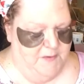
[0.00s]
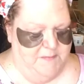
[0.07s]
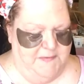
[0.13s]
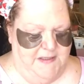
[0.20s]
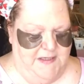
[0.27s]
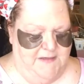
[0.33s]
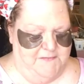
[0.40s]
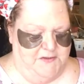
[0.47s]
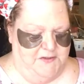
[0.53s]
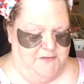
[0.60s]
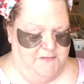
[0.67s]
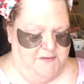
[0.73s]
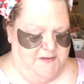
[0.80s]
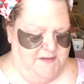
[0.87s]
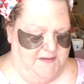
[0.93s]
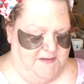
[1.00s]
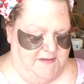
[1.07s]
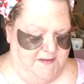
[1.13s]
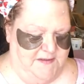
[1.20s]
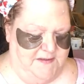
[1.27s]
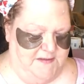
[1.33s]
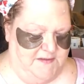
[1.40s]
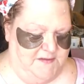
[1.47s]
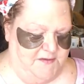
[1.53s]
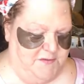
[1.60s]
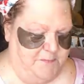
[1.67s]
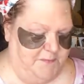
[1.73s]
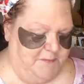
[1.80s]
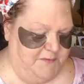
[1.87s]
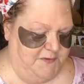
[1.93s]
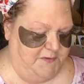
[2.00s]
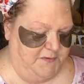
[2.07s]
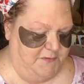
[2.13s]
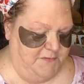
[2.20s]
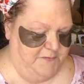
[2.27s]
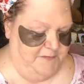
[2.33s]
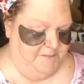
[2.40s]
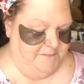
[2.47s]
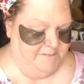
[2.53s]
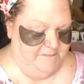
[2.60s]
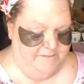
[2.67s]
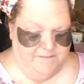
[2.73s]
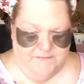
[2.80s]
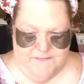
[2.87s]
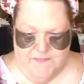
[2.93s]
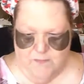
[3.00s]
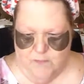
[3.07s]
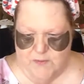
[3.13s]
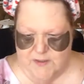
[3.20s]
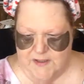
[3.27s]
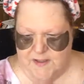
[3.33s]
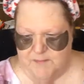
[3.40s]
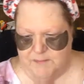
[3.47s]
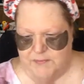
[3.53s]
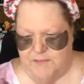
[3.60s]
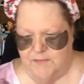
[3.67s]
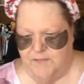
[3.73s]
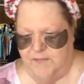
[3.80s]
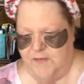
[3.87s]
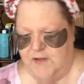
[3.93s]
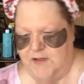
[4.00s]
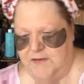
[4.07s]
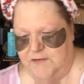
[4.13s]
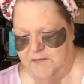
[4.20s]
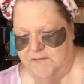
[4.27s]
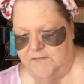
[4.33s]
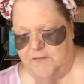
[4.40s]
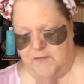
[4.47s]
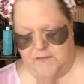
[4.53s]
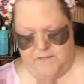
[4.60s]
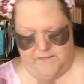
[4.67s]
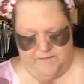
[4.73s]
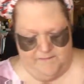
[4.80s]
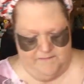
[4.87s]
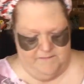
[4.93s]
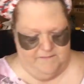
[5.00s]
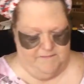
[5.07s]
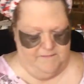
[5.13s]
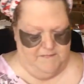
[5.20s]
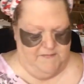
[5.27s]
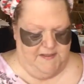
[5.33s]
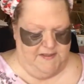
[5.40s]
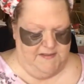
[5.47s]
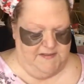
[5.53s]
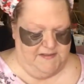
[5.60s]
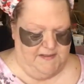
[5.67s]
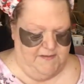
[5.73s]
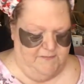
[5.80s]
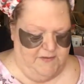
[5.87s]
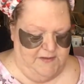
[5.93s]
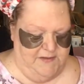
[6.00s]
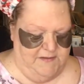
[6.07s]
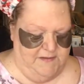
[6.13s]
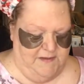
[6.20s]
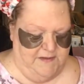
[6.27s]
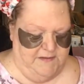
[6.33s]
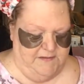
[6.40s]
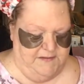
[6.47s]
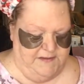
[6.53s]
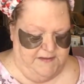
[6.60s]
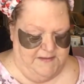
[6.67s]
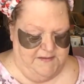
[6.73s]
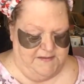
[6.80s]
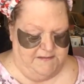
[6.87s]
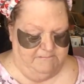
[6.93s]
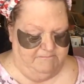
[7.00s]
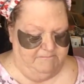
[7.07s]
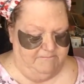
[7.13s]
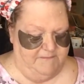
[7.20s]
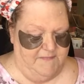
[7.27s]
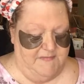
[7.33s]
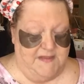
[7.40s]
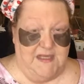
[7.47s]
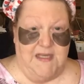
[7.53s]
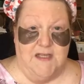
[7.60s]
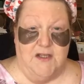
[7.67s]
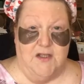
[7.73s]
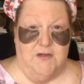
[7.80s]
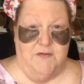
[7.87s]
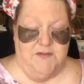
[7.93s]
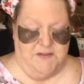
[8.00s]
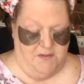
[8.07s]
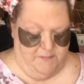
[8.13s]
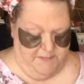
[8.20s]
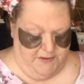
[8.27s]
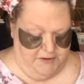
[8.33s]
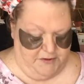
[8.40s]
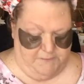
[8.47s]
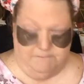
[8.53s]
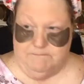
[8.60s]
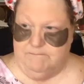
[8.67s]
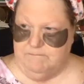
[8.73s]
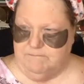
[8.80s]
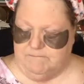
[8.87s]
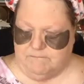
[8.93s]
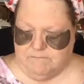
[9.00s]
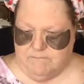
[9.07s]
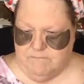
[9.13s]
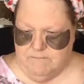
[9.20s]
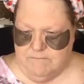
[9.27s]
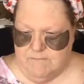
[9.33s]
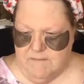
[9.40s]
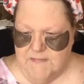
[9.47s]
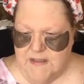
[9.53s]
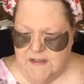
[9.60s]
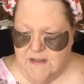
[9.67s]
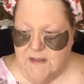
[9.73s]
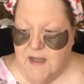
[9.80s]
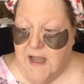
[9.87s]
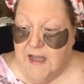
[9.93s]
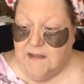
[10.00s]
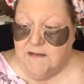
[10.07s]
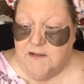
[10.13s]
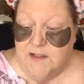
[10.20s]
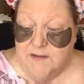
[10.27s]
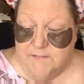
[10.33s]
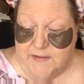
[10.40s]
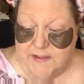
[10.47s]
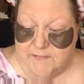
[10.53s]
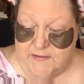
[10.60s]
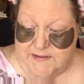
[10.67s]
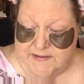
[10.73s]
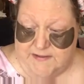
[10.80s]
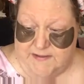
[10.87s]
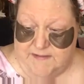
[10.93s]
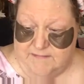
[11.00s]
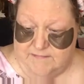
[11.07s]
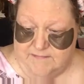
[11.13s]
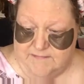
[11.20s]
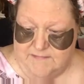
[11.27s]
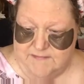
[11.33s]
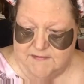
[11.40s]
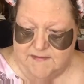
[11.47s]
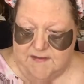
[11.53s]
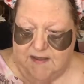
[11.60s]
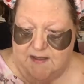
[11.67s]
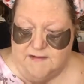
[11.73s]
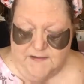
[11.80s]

I'm gonna have to use this like super soon. What a beautiful color for Thanksgiving and the holidays. Thank you so much. I love everything. I